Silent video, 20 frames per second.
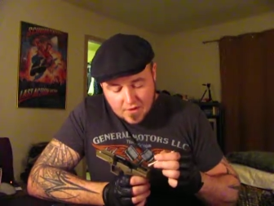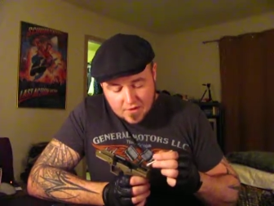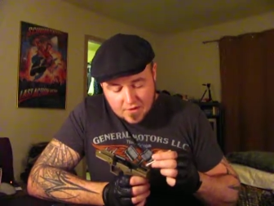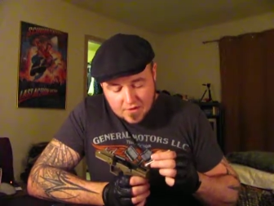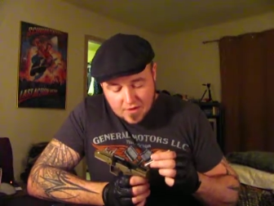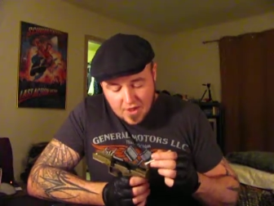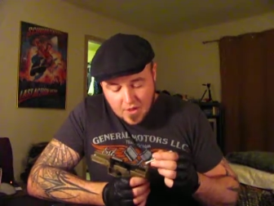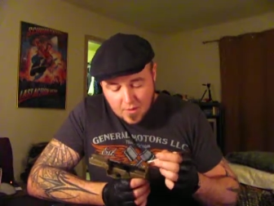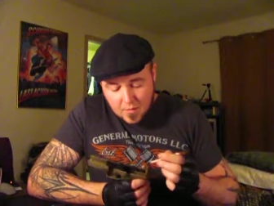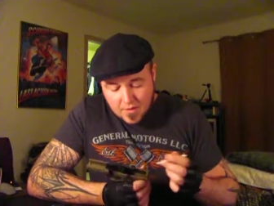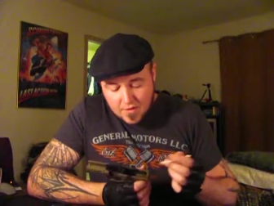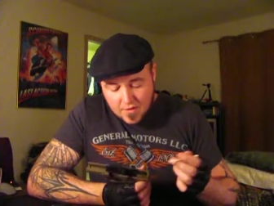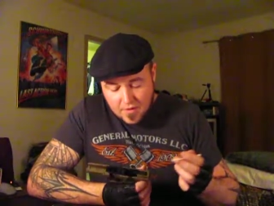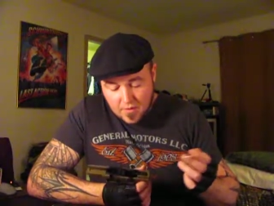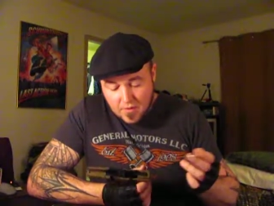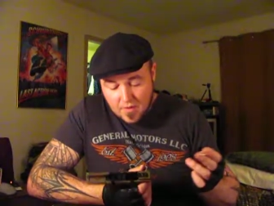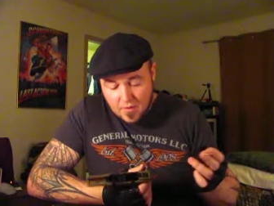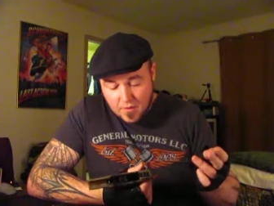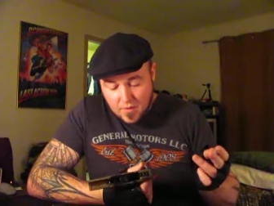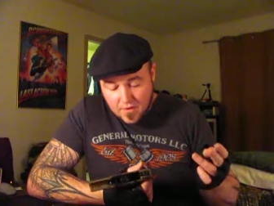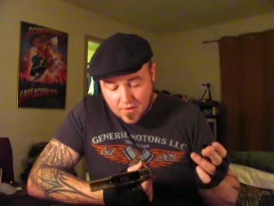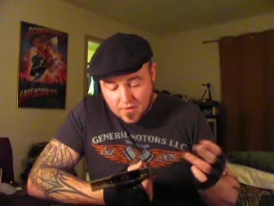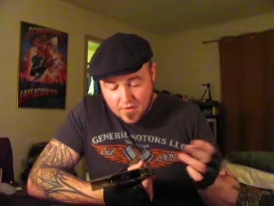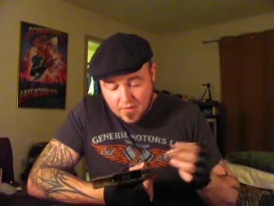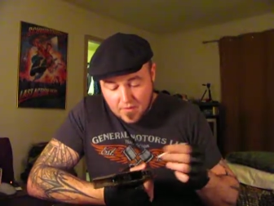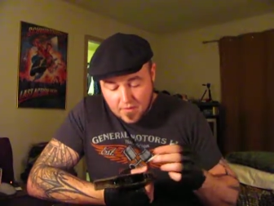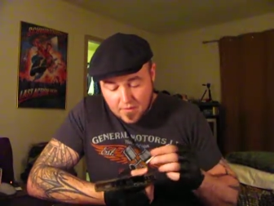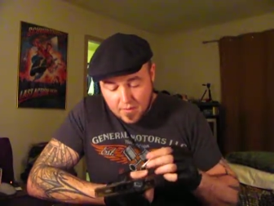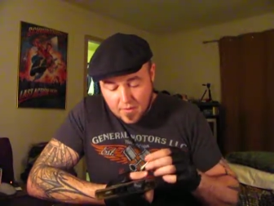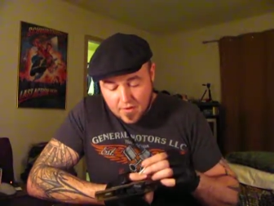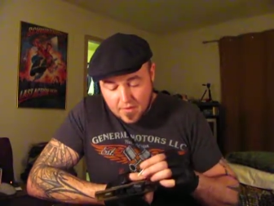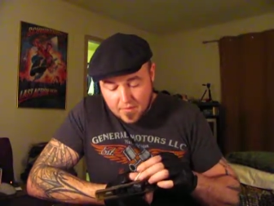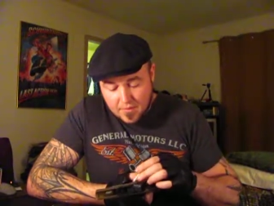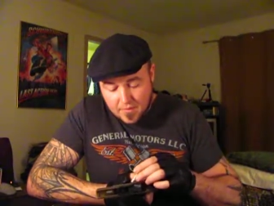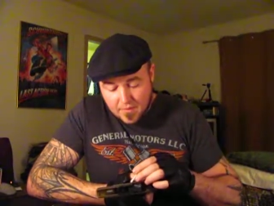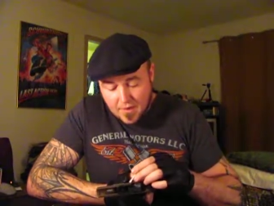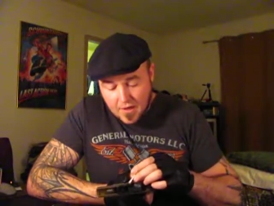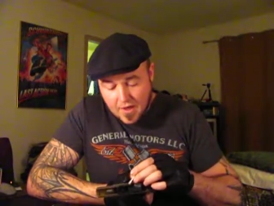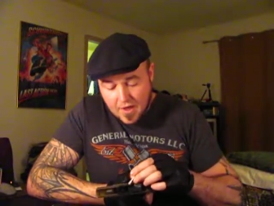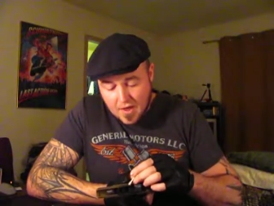same with the
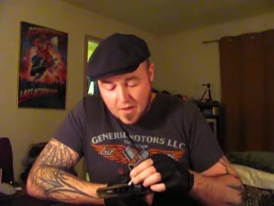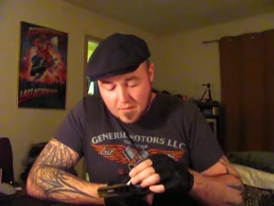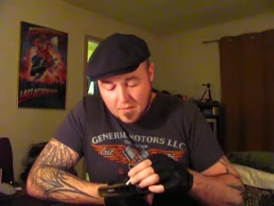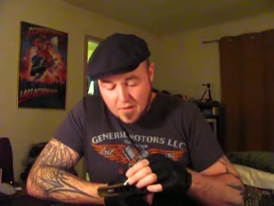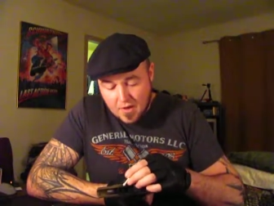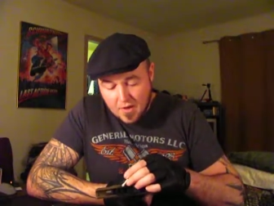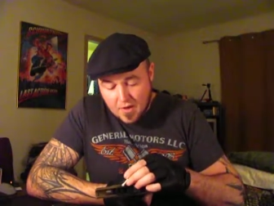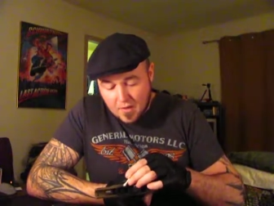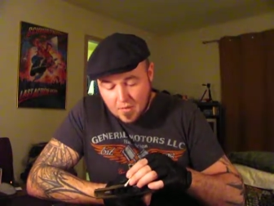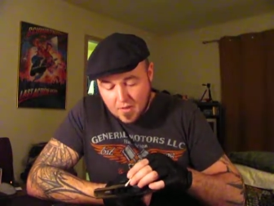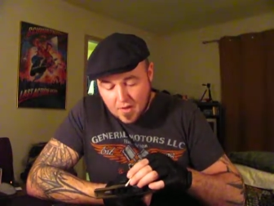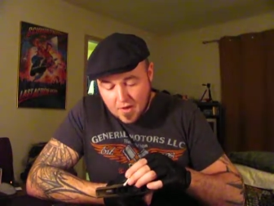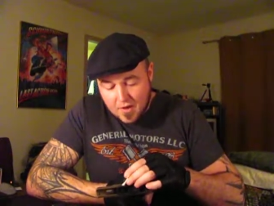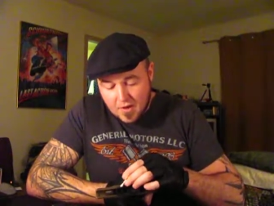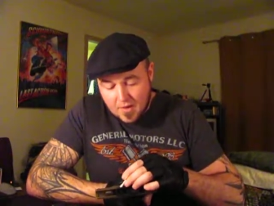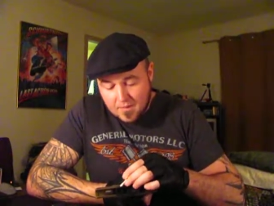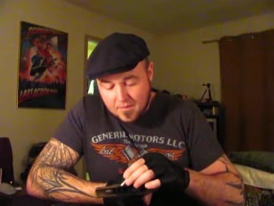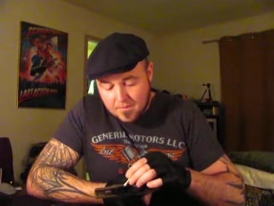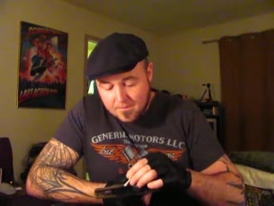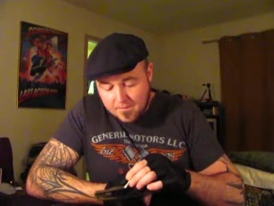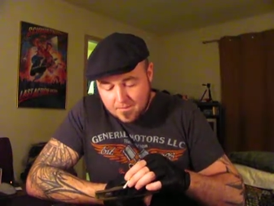frame. You're going to want to